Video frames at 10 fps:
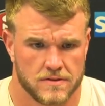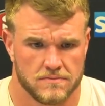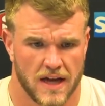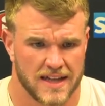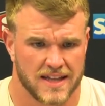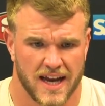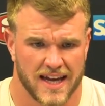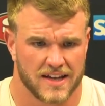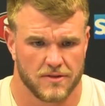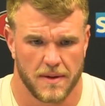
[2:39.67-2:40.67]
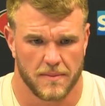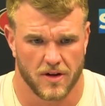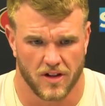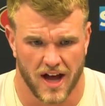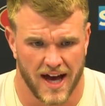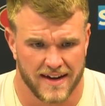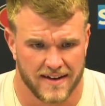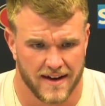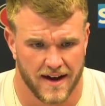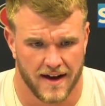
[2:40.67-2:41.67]
Not that I can remember a
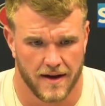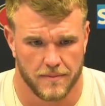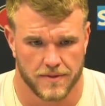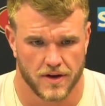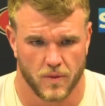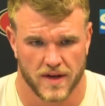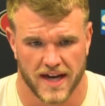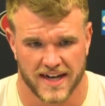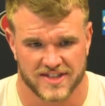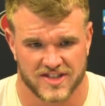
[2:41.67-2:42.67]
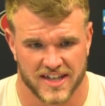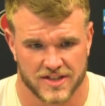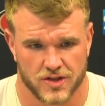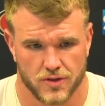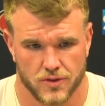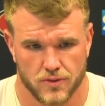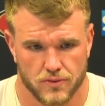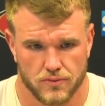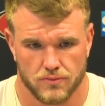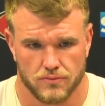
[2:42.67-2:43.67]
lot. You know, we kind of stick
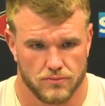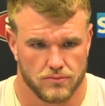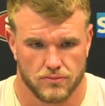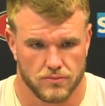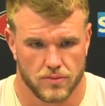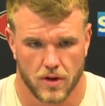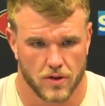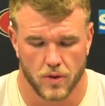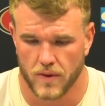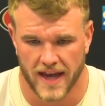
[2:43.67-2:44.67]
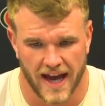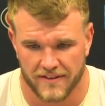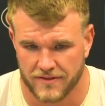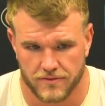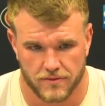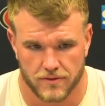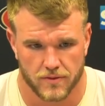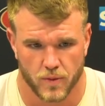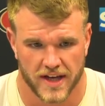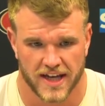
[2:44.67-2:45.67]
to who we have
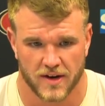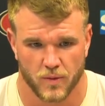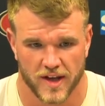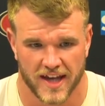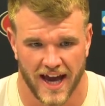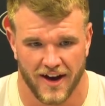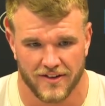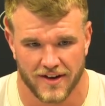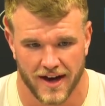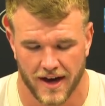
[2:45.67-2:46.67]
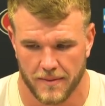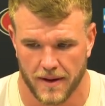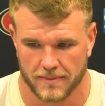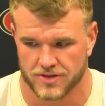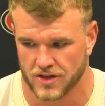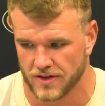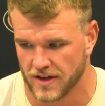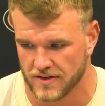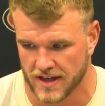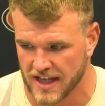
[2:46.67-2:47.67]
week in and week out. I'm sure
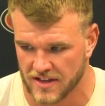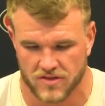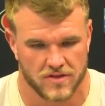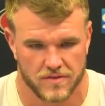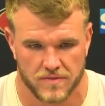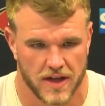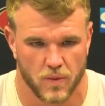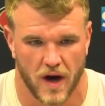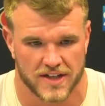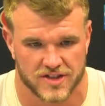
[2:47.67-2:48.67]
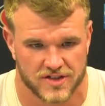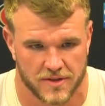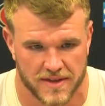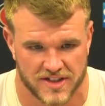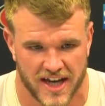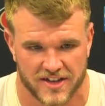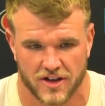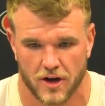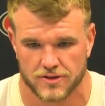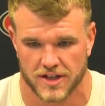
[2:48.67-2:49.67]
that he watches them as a head
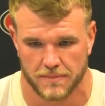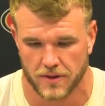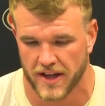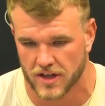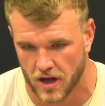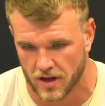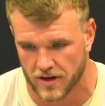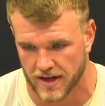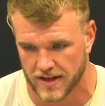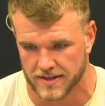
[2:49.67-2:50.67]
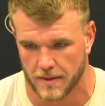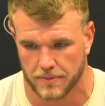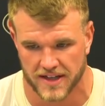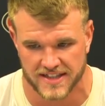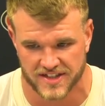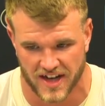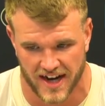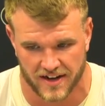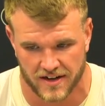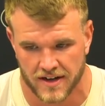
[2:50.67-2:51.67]
coach and a play caller and a play
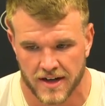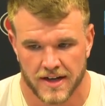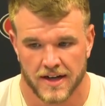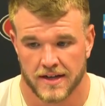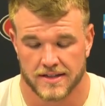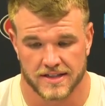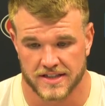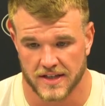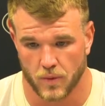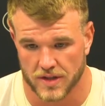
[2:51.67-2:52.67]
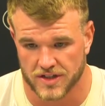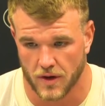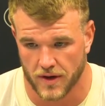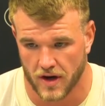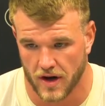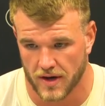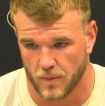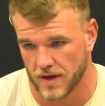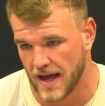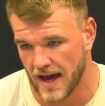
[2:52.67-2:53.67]
designer to see what's going on
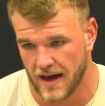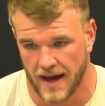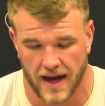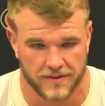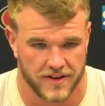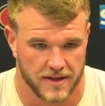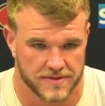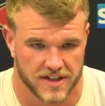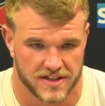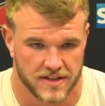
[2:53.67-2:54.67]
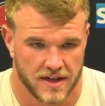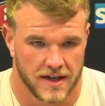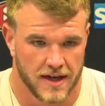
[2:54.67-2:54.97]
and how teams can